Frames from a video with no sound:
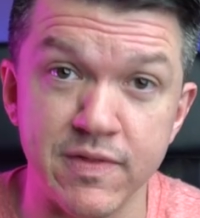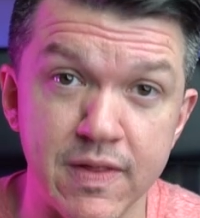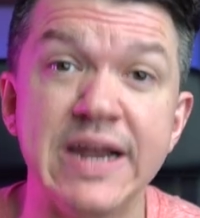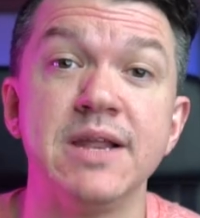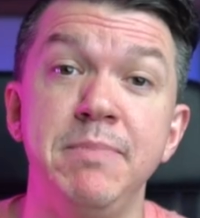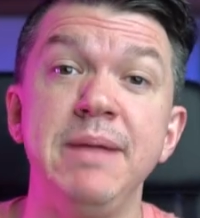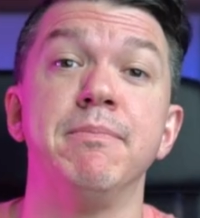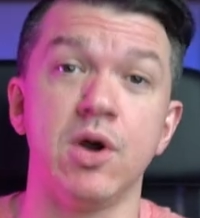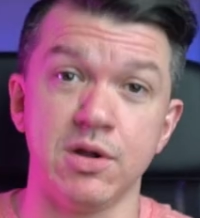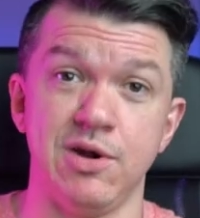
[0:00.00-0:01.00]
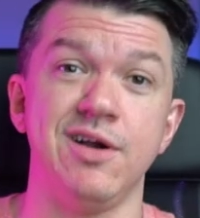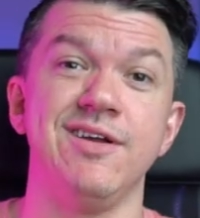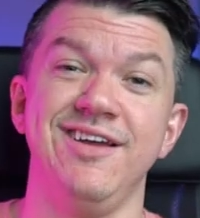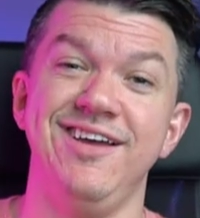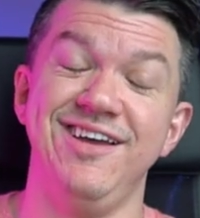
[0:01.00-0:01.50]
They're like the Beat Burglar,
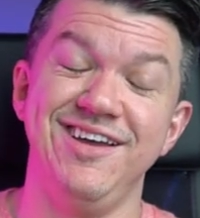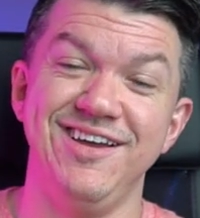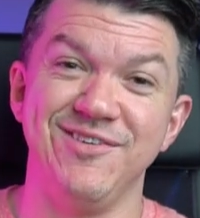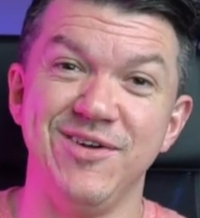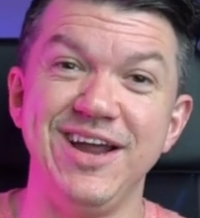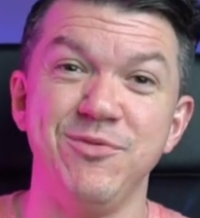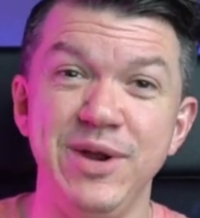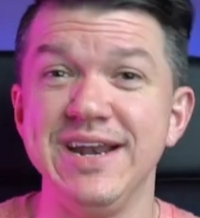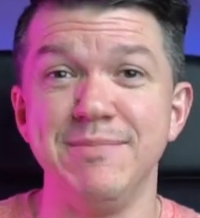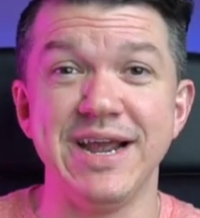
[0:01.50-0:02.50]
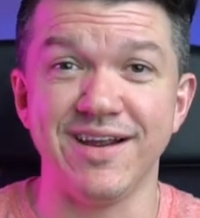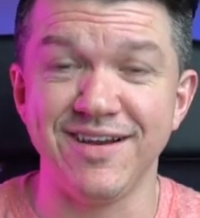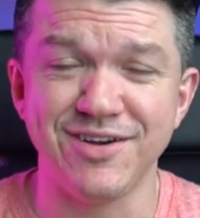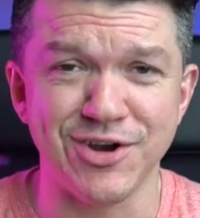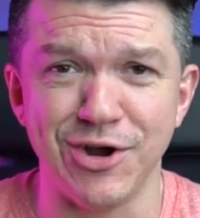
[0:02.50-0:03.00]
right? We need to make a
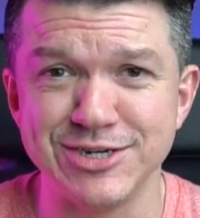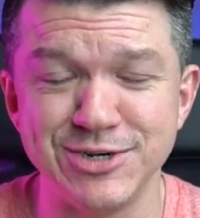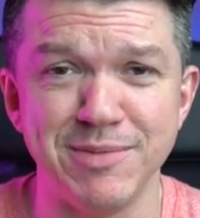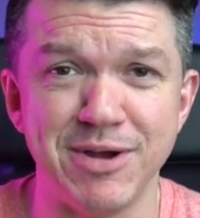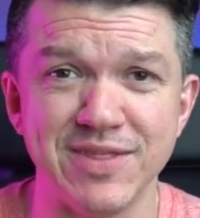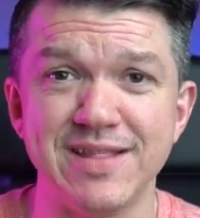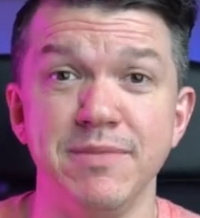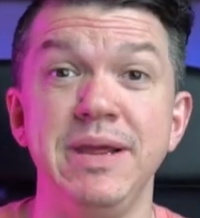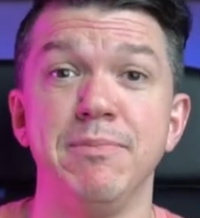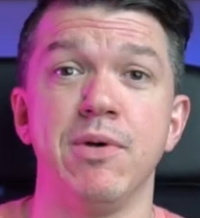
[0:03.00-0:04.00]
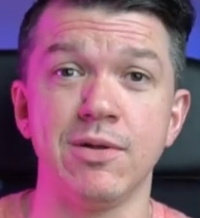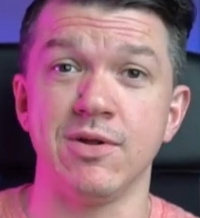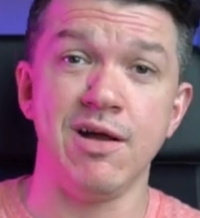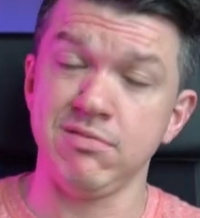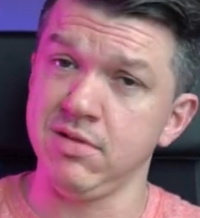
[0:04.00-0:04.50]
cartoon about that, the Beat
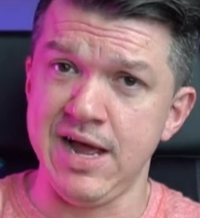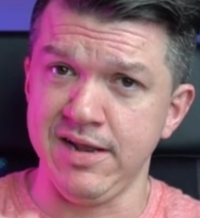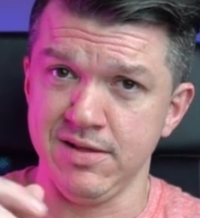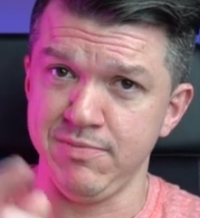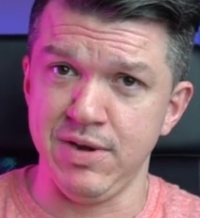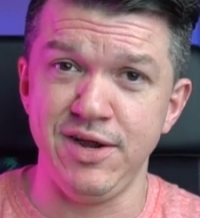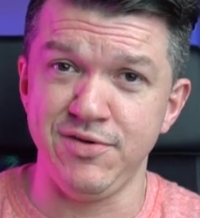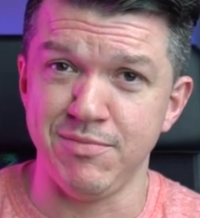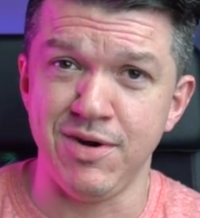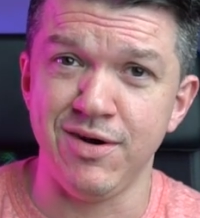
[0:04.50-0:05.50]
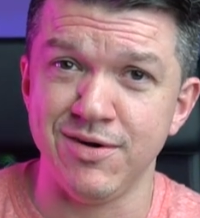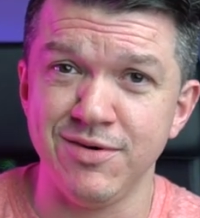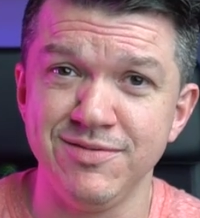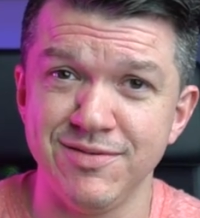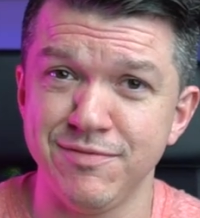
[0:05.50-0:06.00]
Burglar. I'll gladly pay you
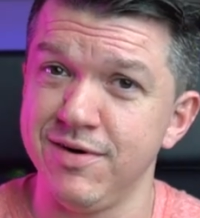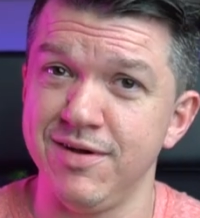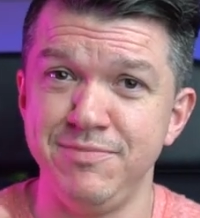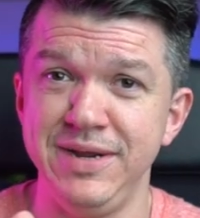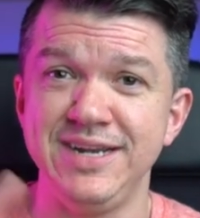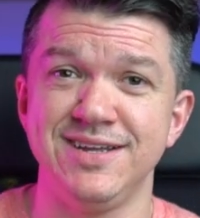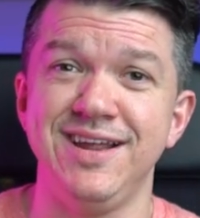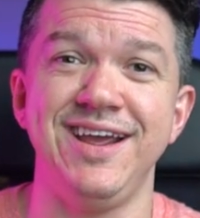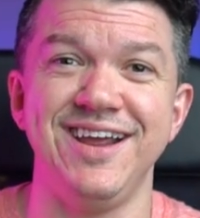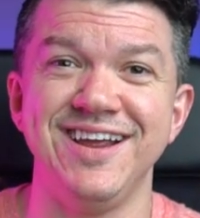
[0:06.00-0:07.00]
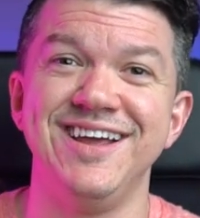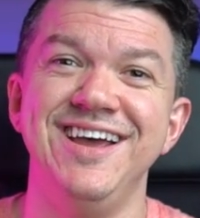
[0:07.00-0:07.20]
tomorrow for a beat today.